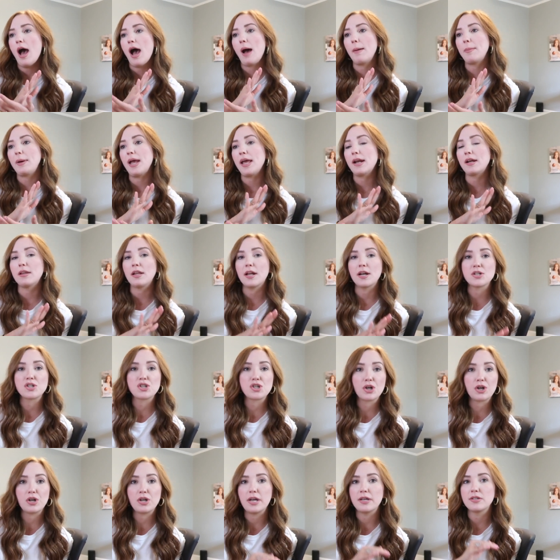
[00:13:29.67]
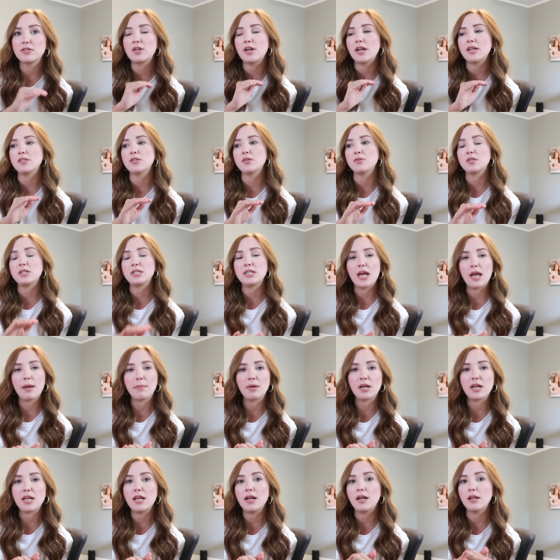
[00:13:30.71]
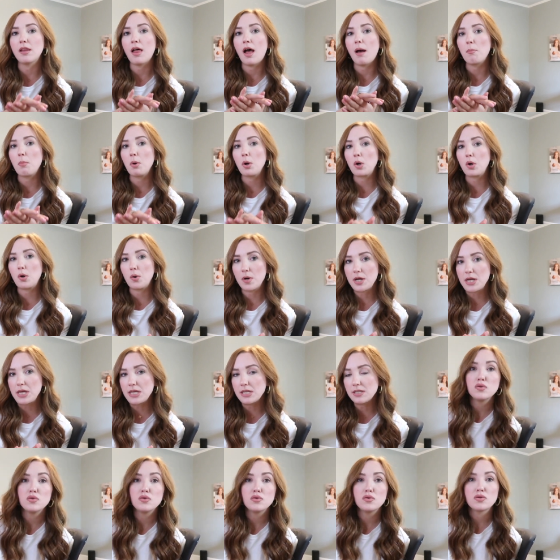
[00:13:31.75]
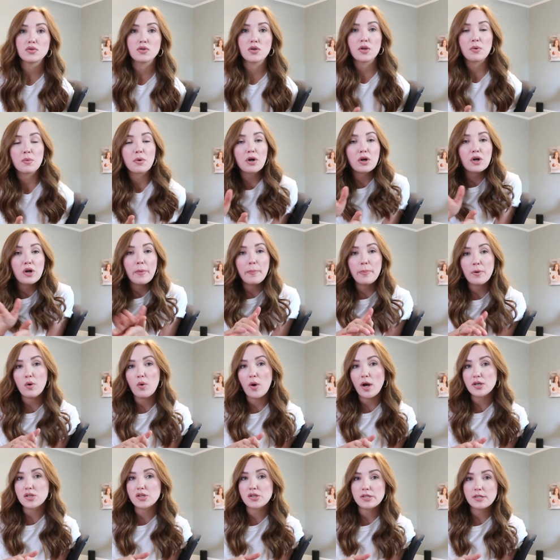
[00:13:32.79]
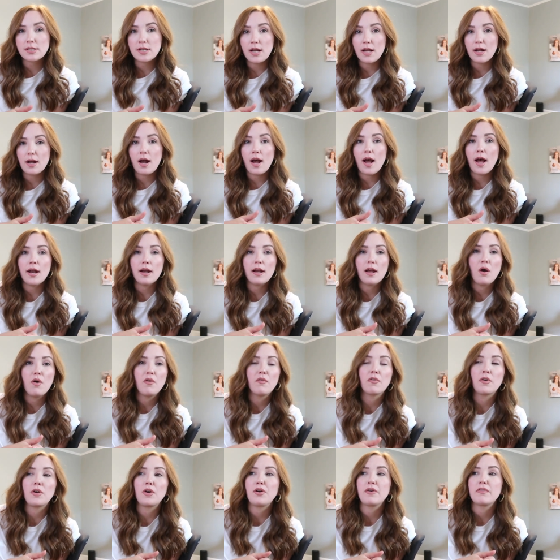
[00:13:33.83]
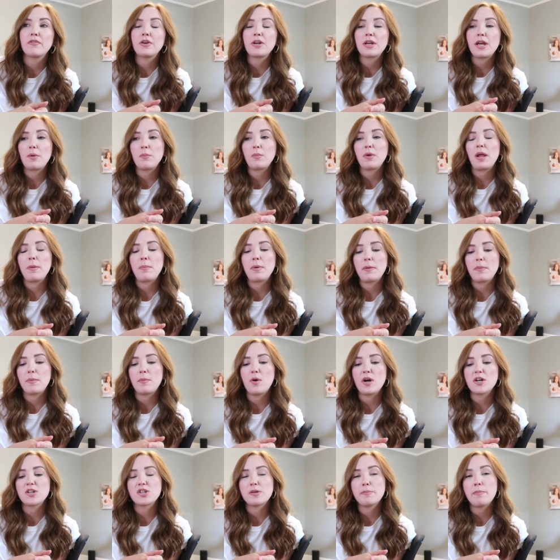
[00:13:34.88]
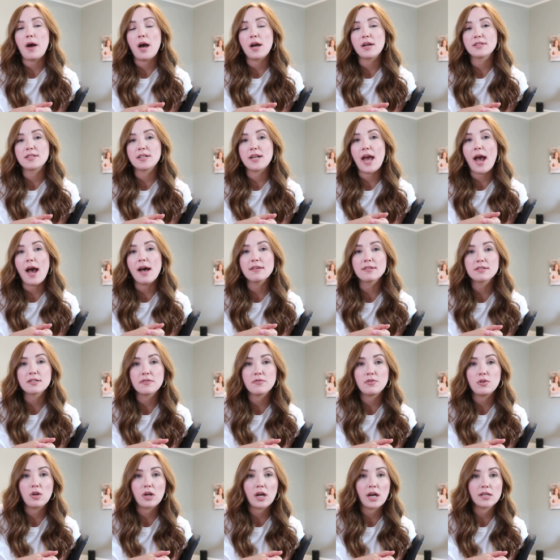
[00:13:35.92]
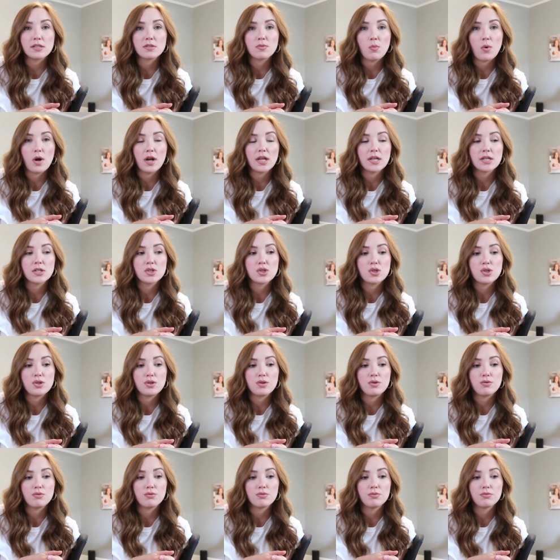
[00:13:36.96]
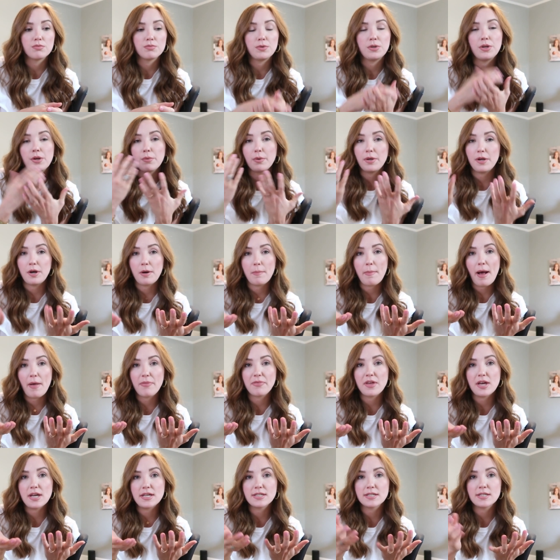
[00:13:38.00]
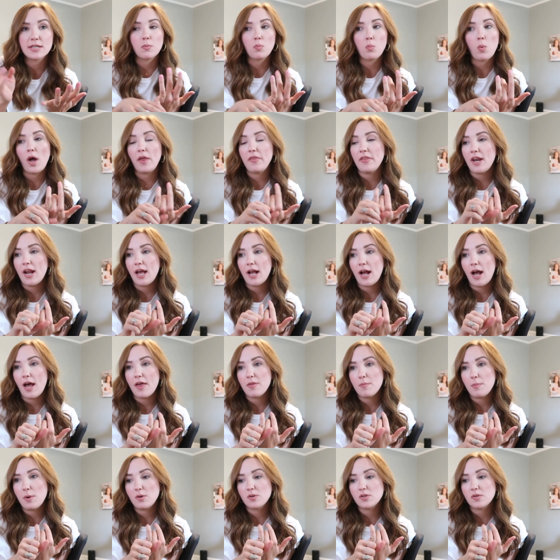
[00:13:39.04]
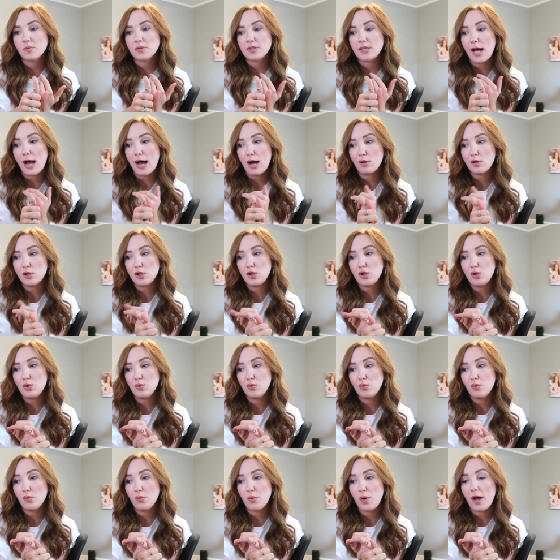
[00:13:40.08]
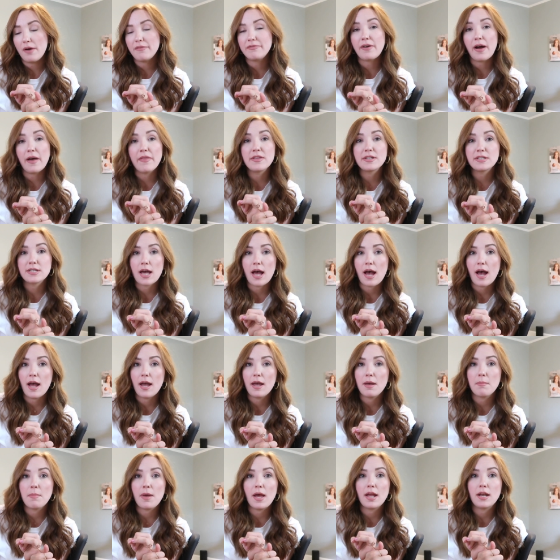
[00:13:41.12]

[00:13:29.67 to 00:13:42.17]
Um, I ate a lot of sugar yesterday, so today I'm gonna eat a lot more green. So there were a couple questions that I got over and over again when I put up a question box and asked if you guys wanted to, you know, hear about this. The one that I got the most was how do you find the time?